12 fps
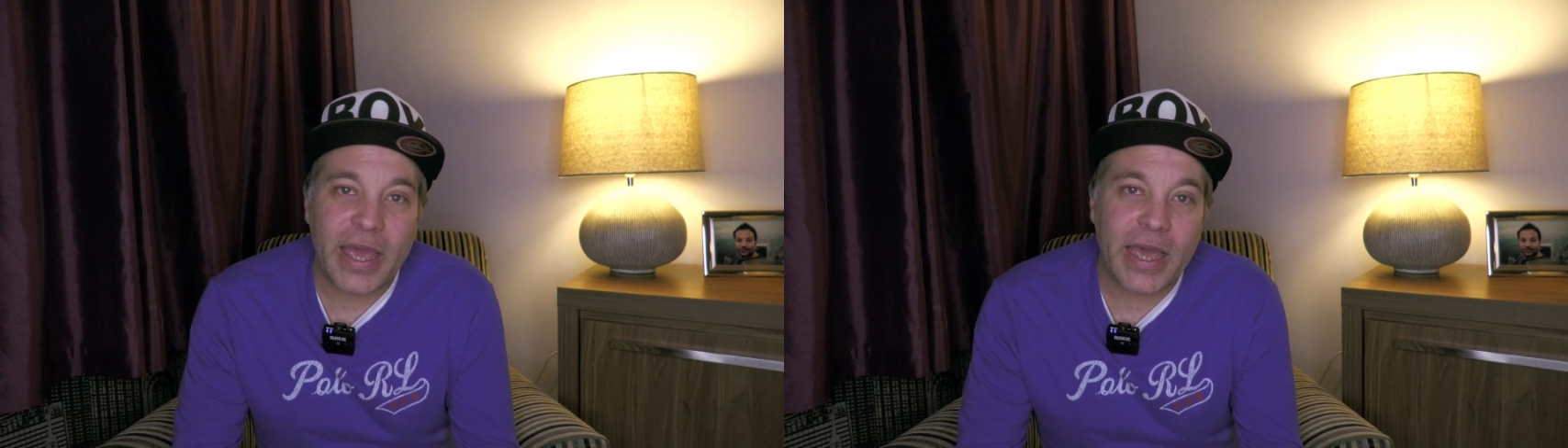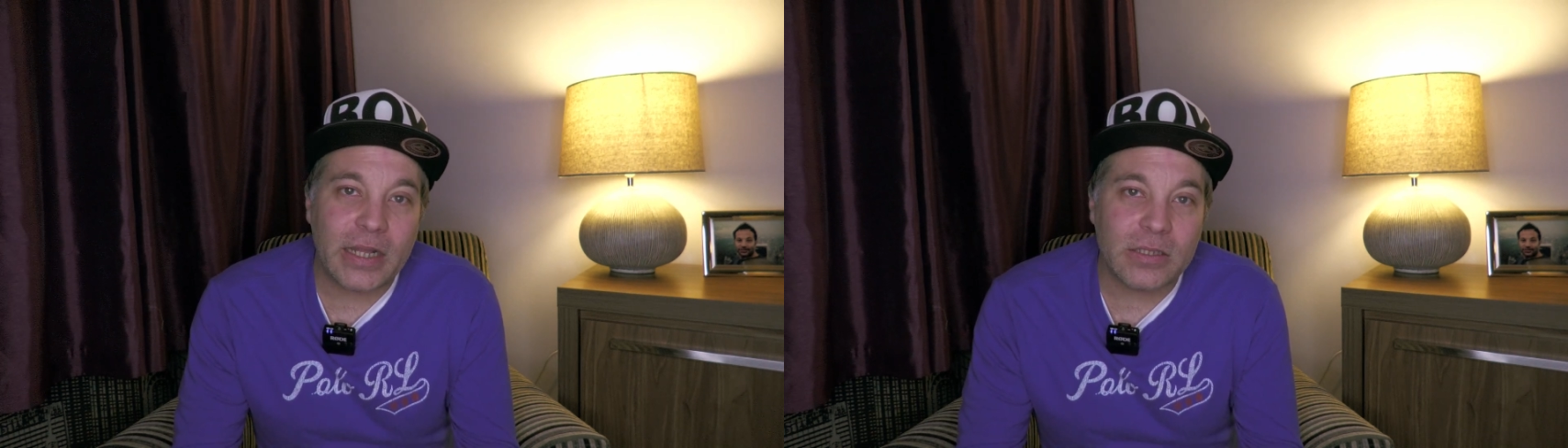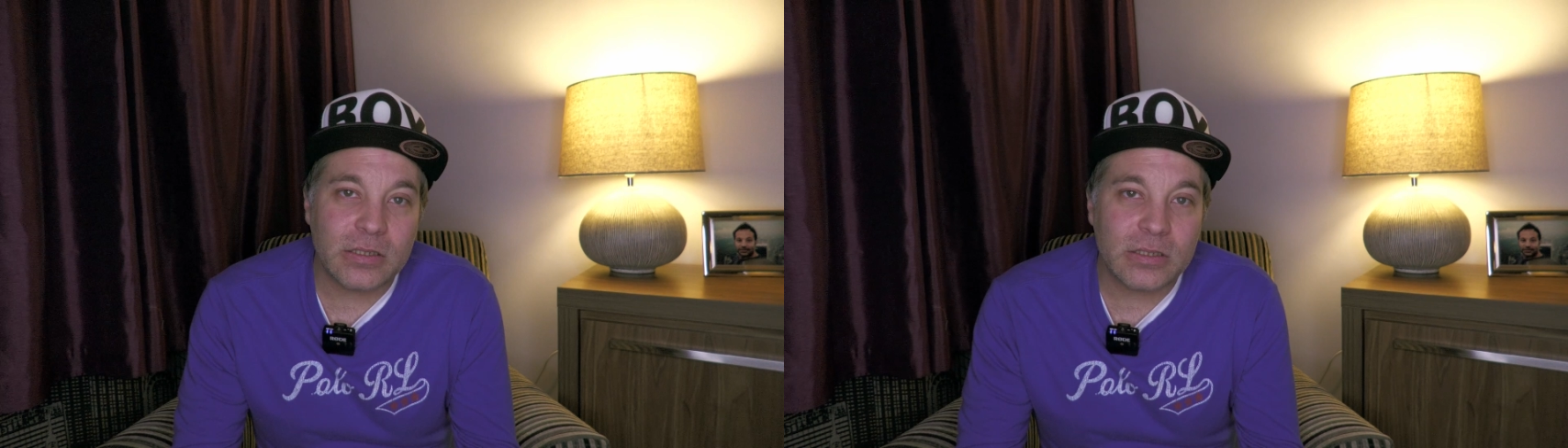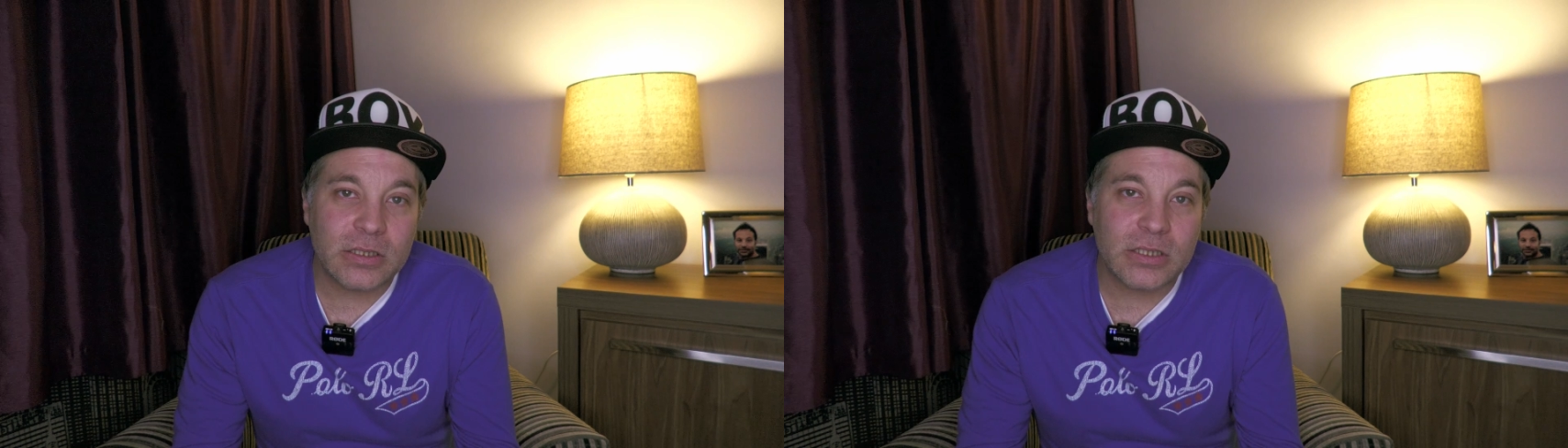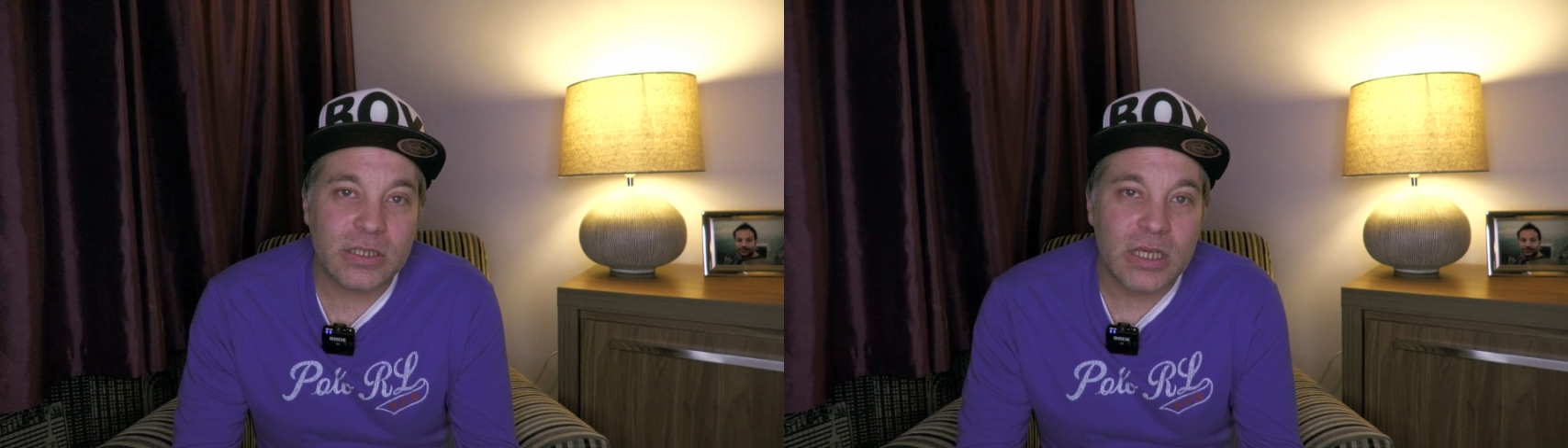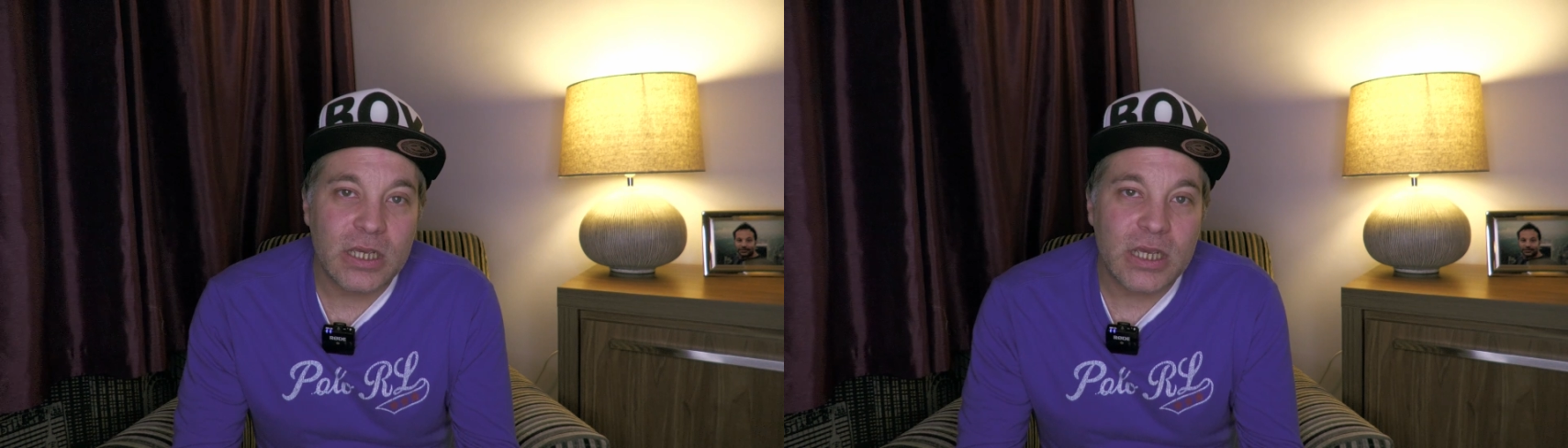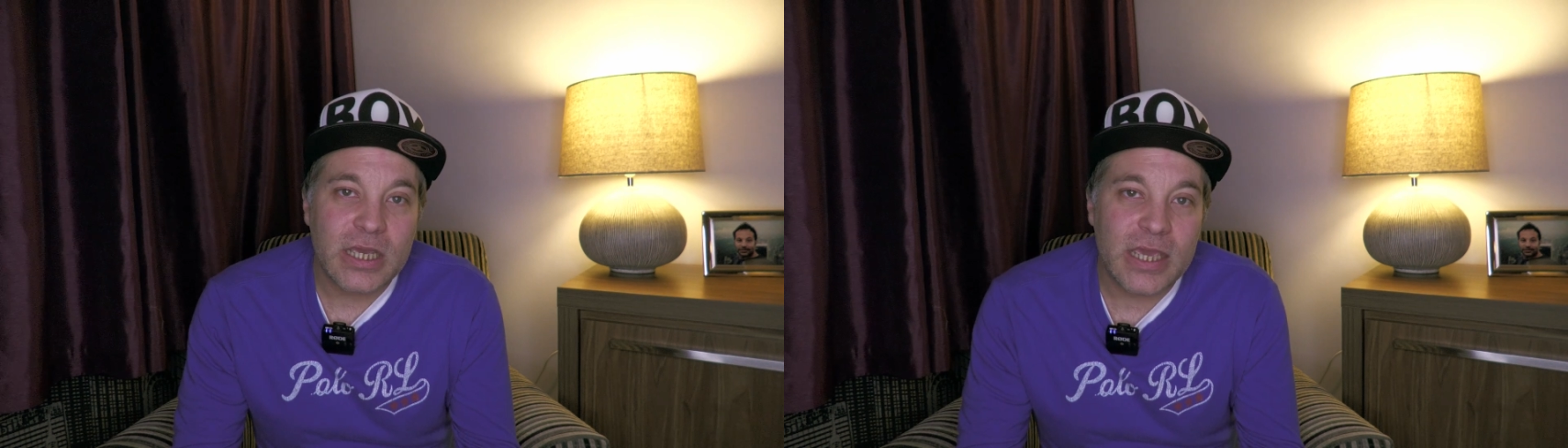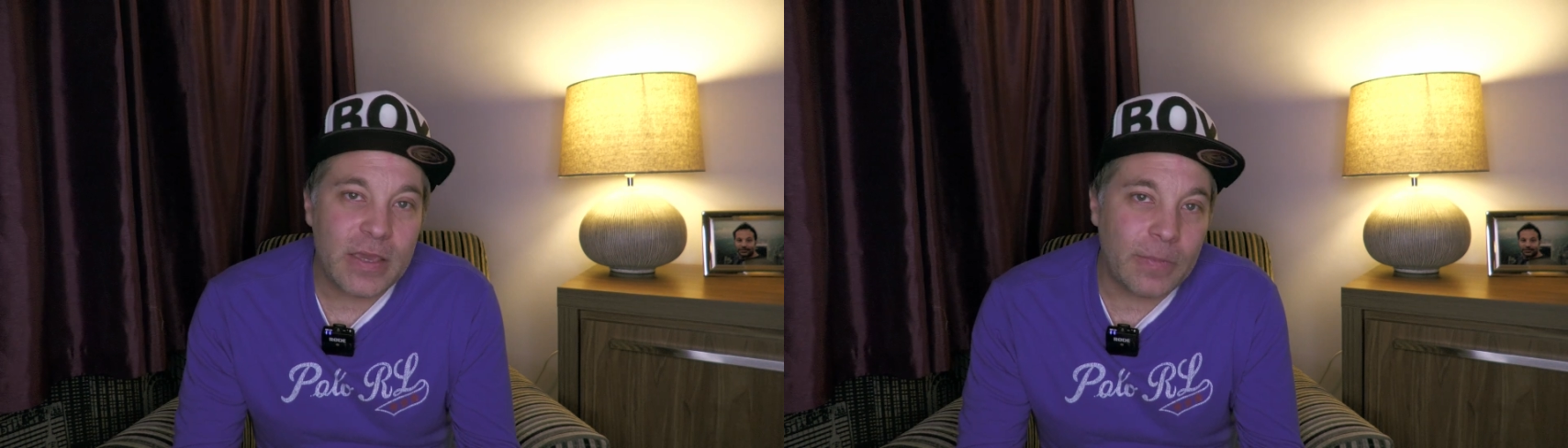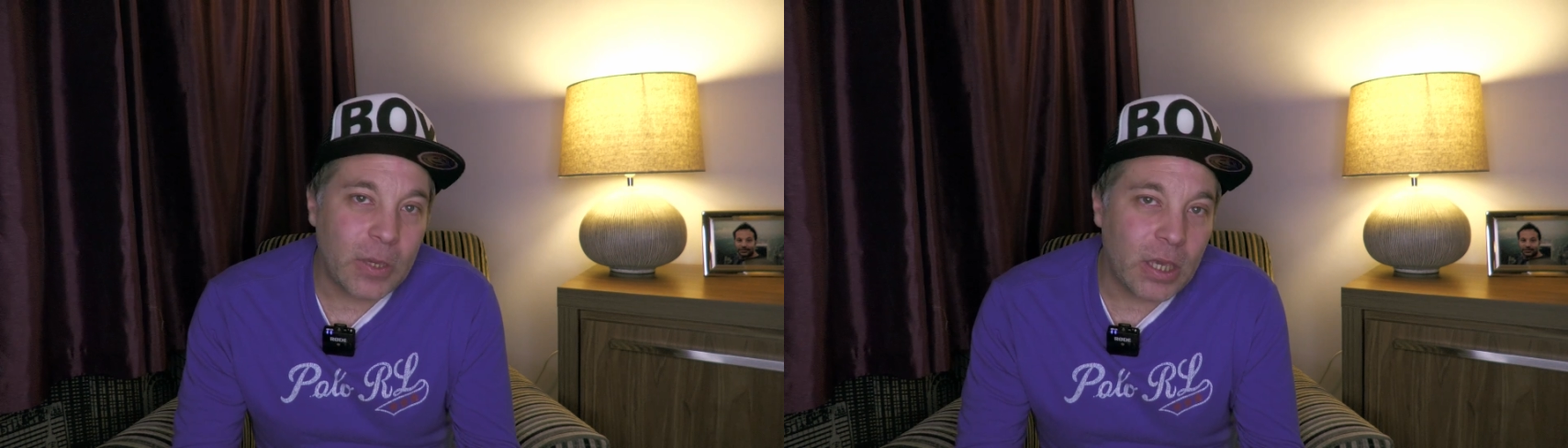and
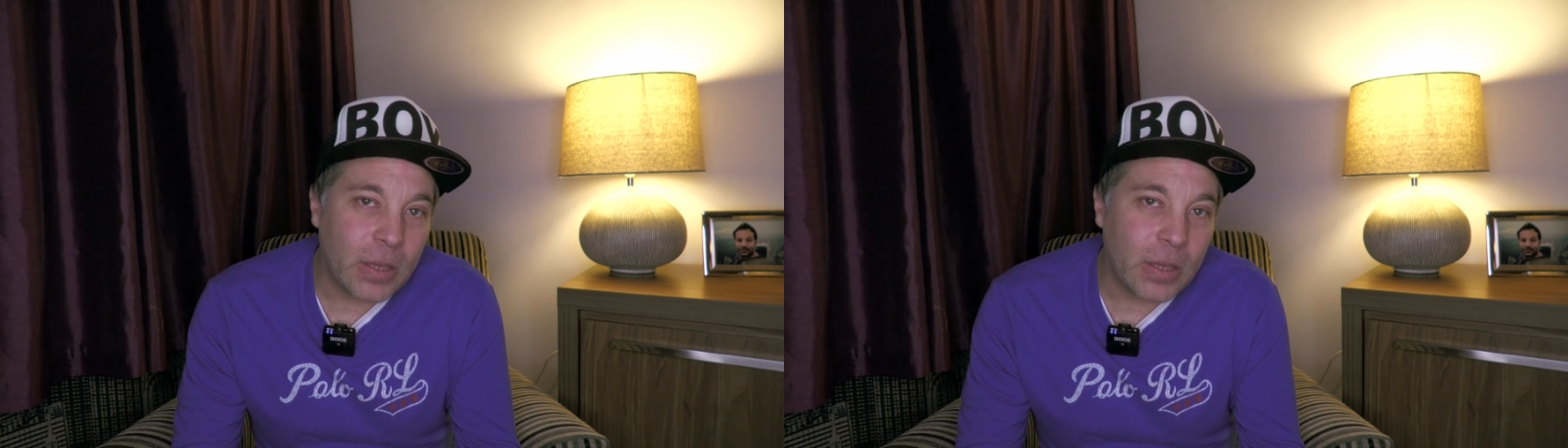he